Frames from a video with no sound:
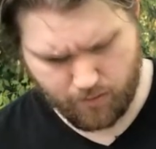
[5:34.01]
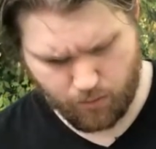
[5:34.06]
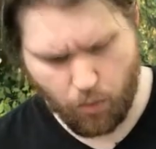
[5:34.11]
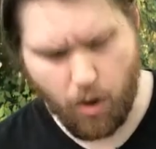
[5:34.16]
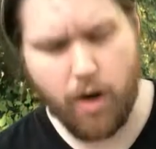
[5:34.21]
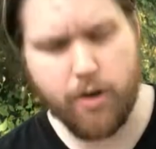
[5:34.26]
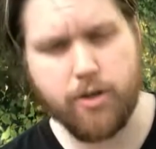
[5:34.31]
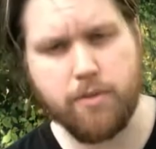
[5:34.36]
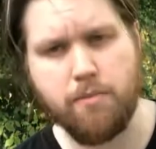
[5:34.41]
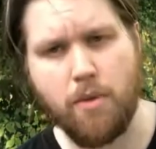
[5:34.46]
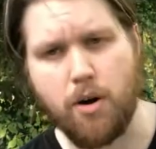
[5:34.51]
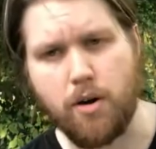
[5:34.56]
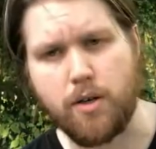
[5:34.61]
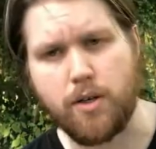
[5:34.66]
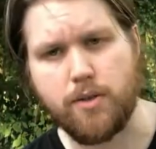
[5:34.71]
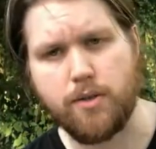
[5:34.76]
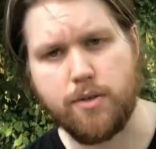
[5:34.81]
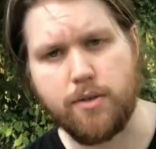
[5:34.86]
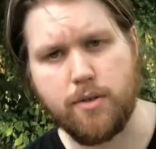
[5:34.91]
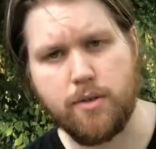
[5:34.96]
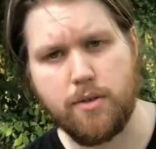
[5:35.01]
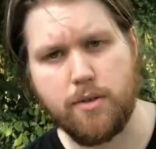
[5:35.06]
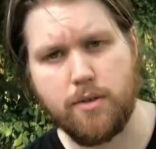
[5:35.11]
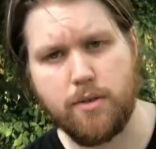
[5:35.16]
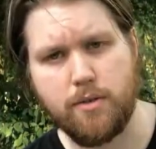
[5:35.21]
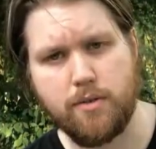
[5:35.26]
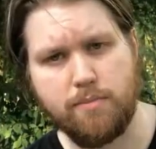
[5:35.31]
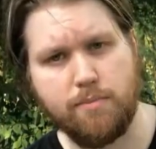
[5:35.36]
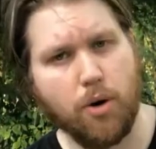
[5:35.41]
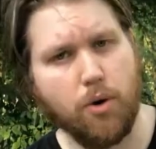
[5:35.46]
watermarks,
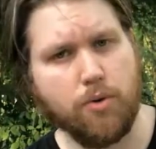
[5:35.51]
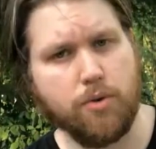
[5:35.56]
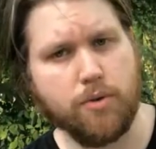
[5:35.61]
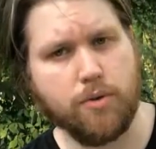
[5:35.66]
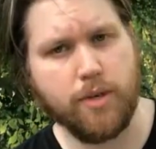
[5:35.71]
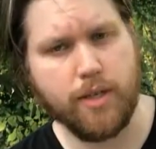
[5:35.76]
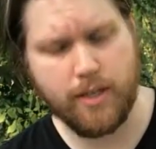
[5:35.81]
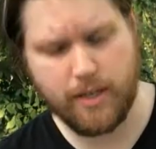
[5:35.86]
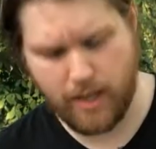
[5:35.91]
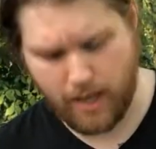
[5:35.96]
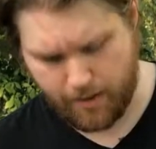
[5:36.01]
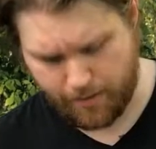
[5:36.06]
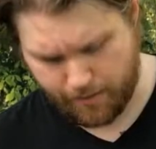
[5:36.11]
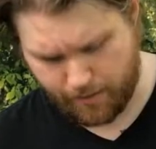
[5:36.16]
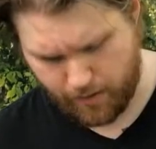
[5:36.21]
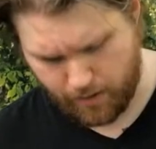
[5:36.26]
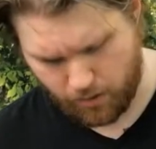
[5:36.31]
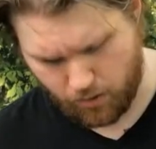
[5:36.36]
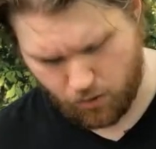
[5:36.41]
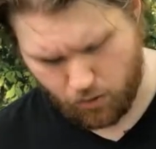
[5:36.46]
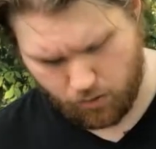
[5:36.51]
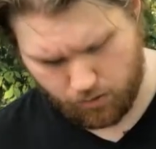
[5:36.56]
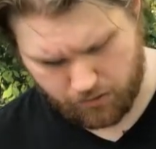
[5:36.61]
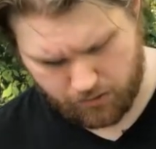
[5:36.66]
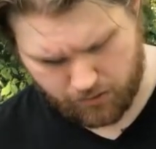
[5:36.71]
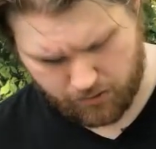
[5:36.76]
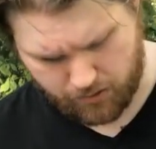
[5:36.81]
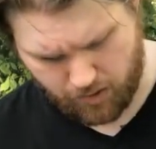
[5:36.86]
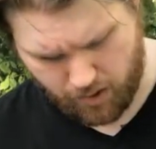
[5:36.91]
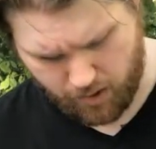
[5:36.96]
bolder in death than a
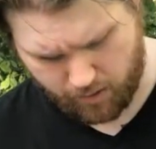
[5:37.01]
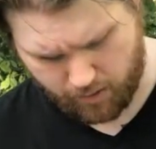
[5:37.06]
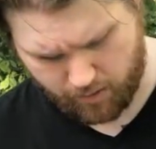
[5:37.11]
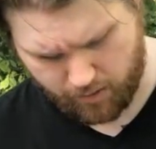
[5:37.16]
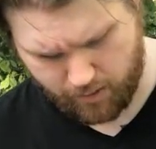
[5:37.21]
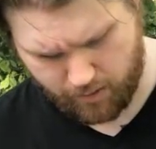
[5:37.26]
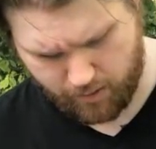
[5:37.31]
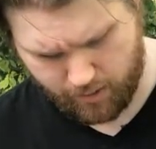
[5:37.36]
cornstalk,